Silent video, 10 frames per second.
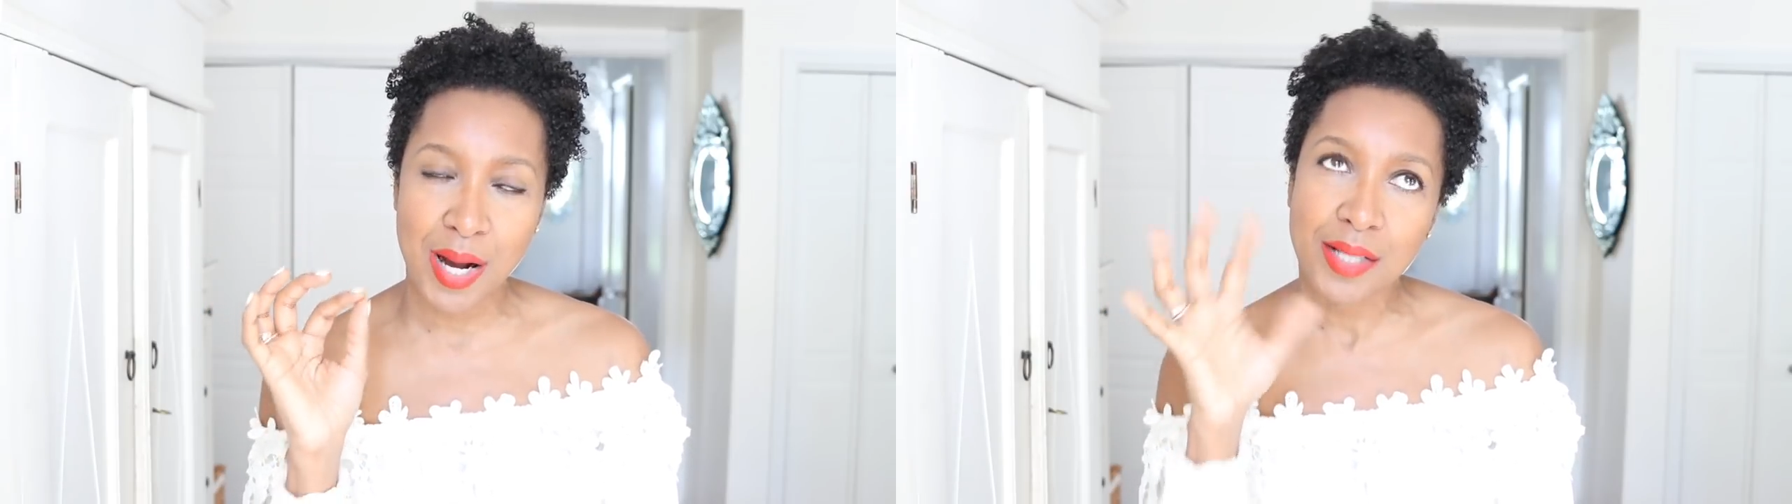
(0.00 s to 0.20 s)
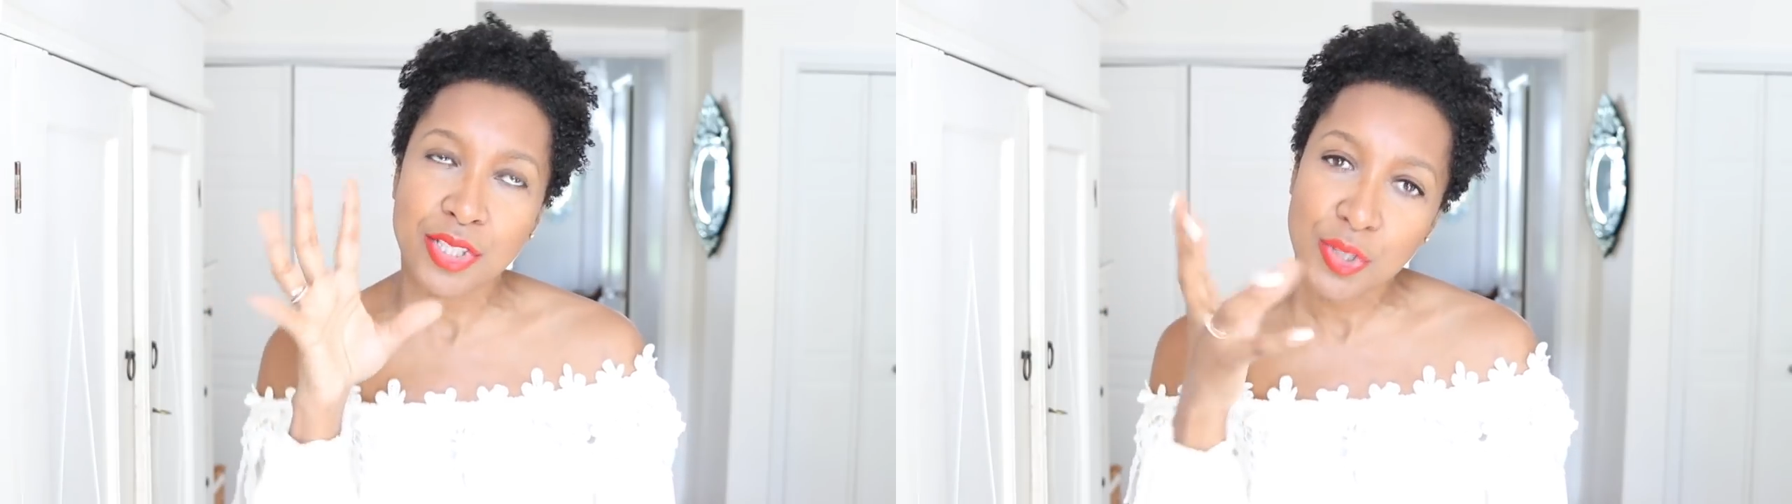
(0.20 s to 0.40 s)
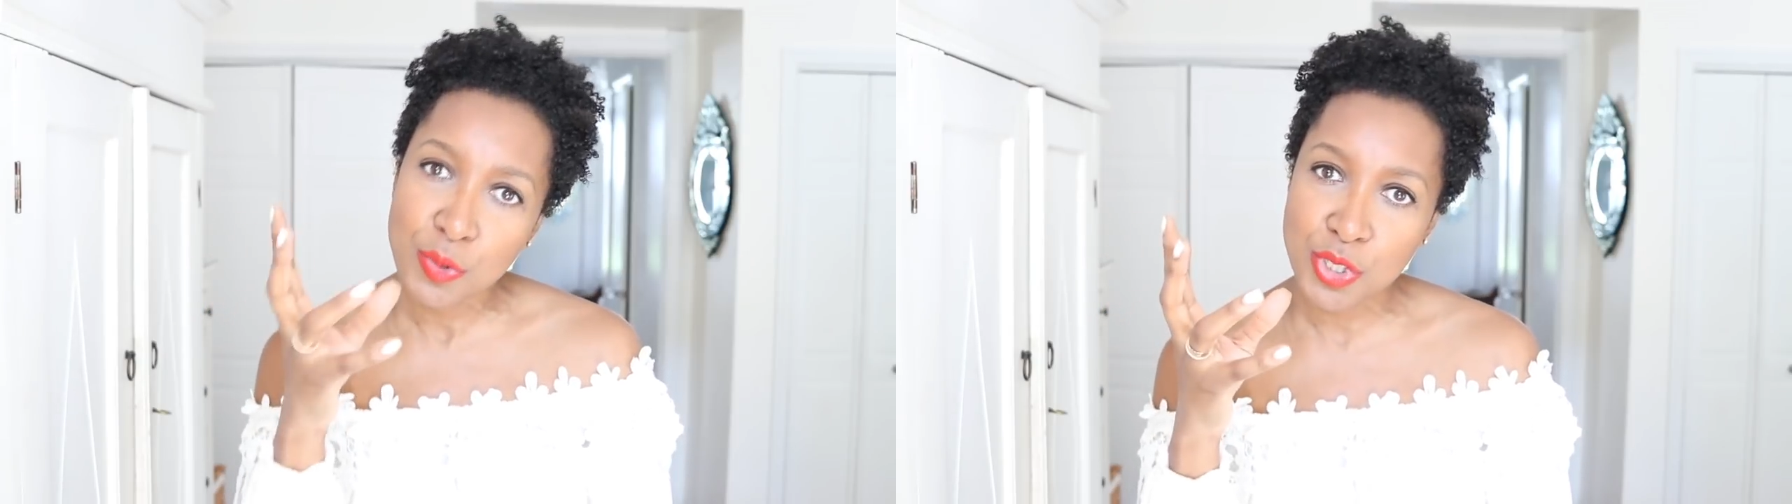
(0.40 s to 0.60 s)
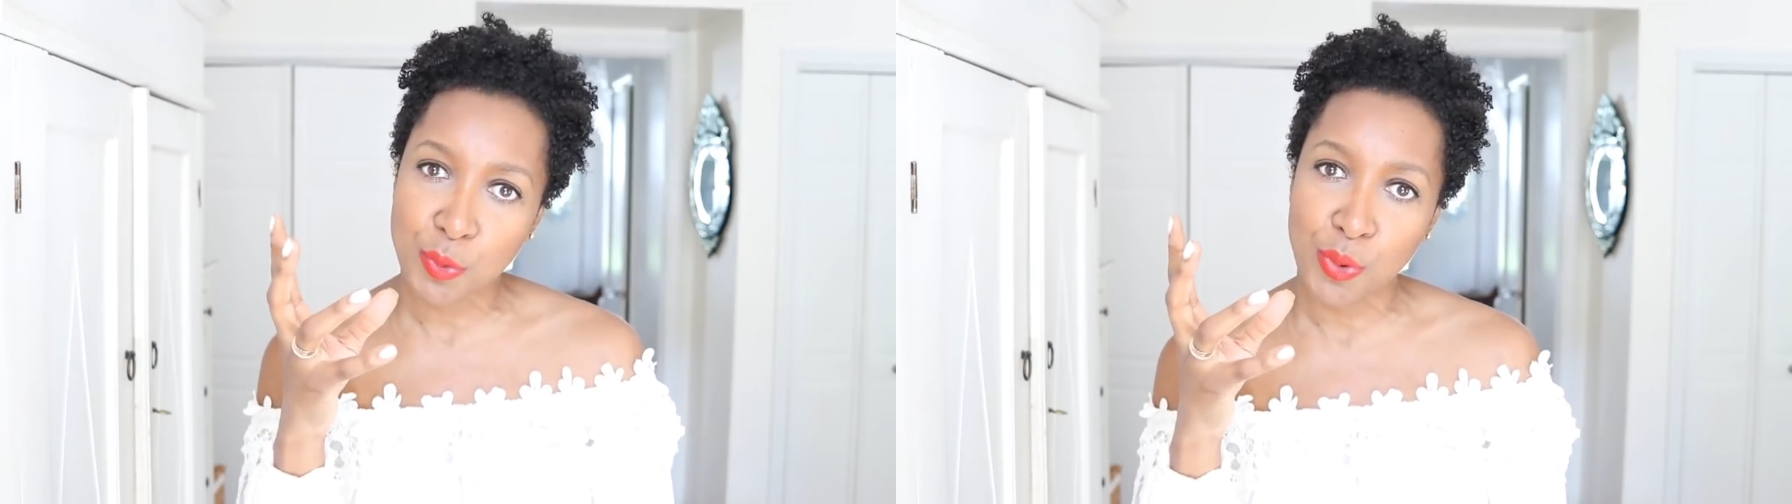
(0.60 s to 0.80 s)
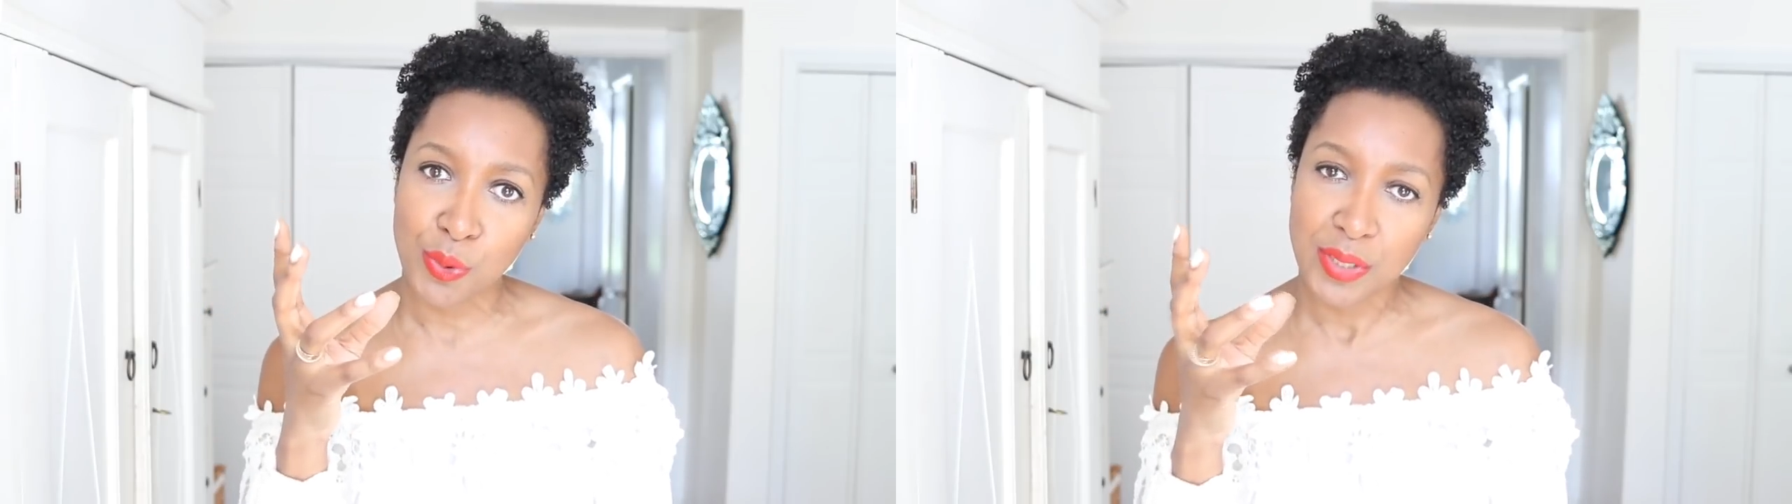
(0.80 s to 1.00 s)

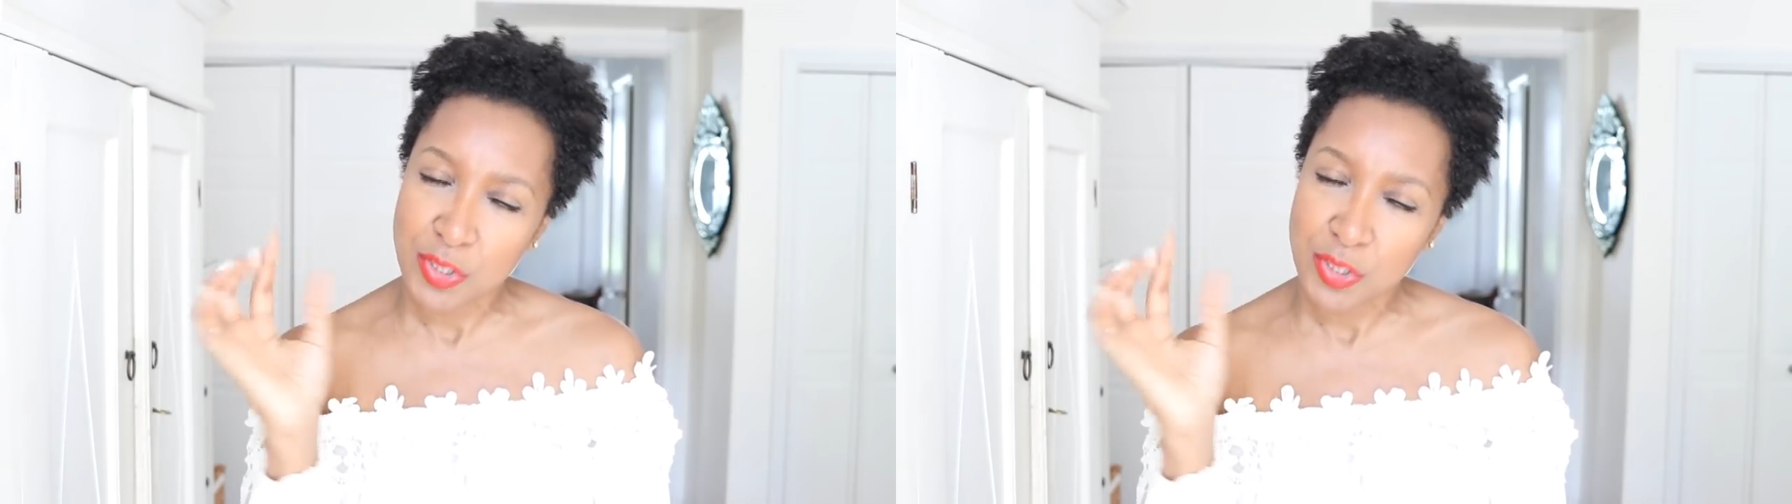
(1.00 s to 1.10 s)
unusual.